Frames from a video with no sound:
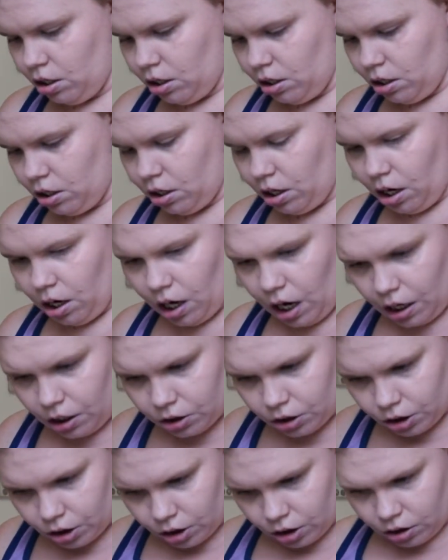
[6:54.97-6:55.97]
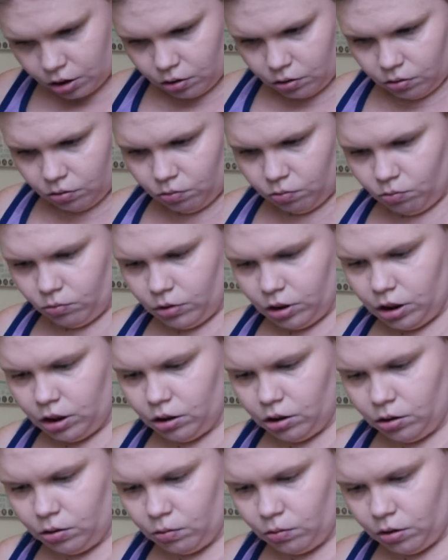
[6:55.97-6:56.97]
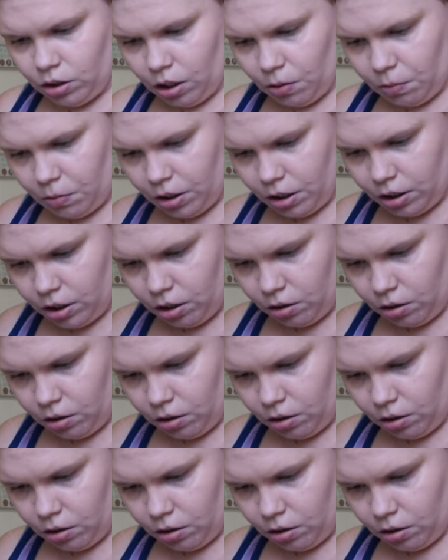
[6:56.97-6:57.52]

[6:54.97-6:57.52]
I'm not sure which one I want to go